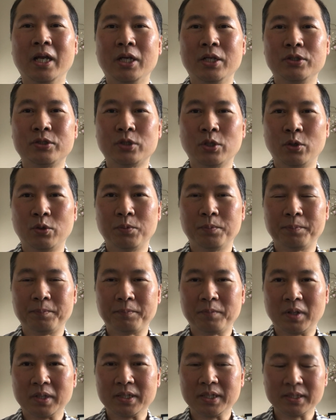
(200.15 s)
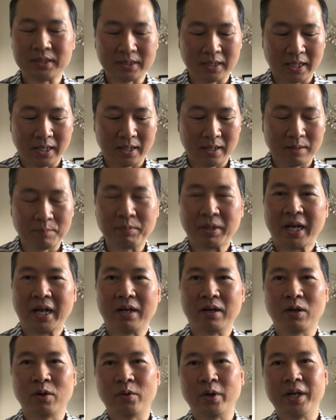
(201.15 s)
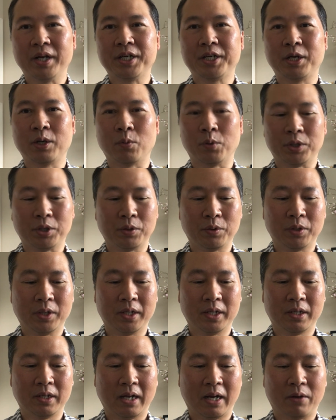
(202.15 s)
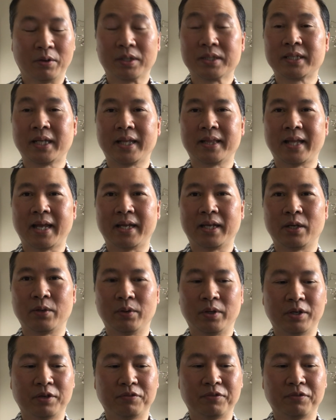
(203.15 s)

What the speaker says: So just let me kind of go ahead and share with you how to say thank you here in